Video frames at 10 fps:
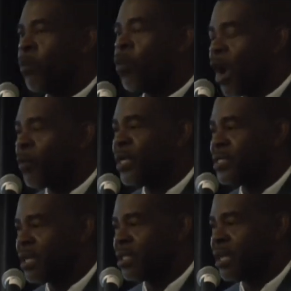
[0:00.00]
What we're
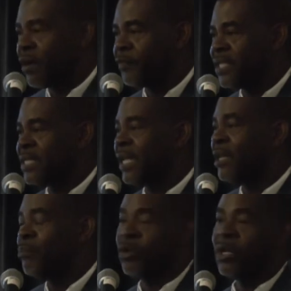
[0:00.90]
certain of is that
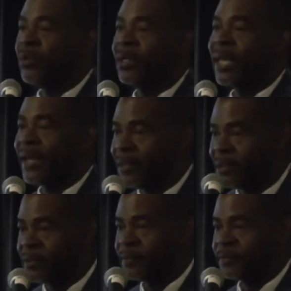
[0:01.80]
there are more than we could
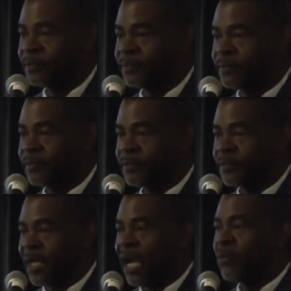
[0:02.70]
handle.
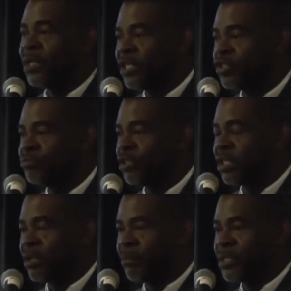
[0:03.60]
And we need to bring
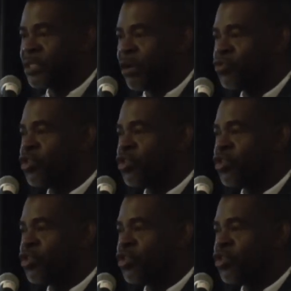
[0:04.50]
the numbers down.